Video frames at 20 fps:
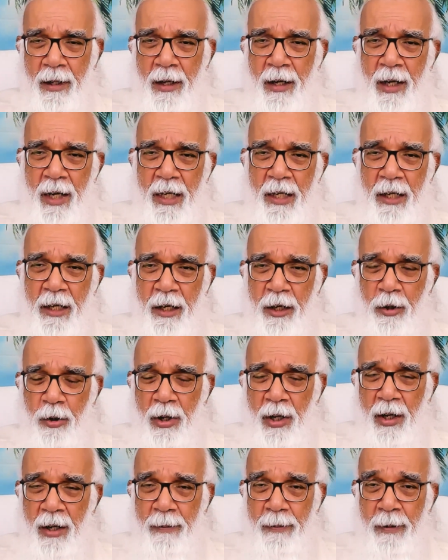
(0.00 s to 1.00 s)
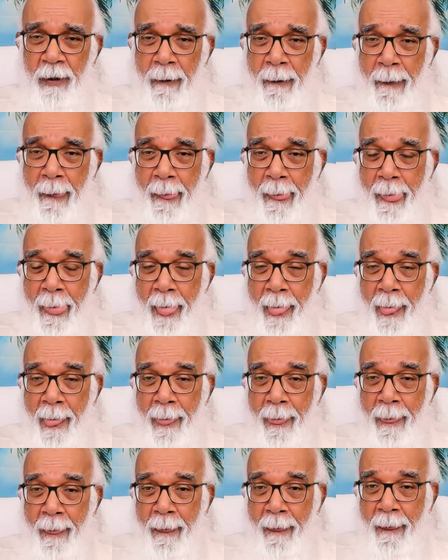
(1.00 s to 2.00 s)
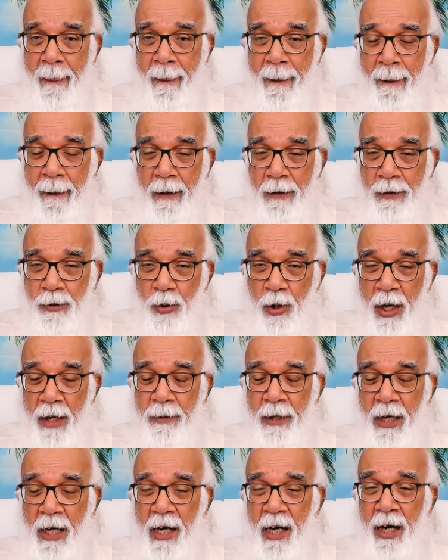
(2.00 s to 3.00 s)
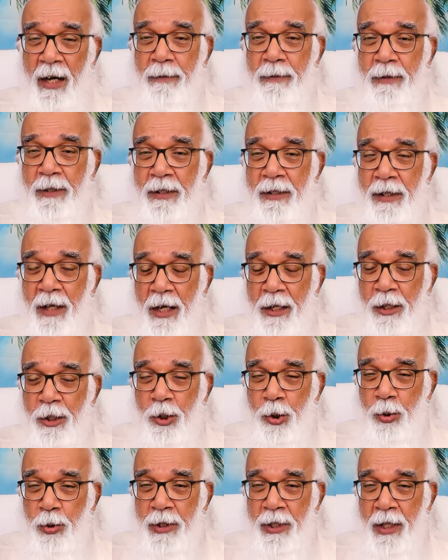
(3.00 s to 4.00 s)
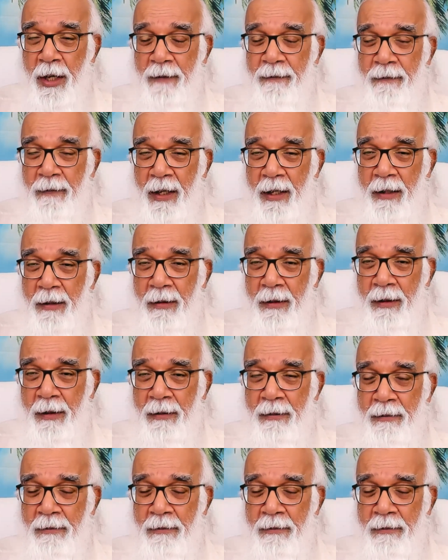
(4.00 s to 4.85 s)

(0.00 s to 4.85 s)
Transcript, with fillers: I grew up, so I became son to someone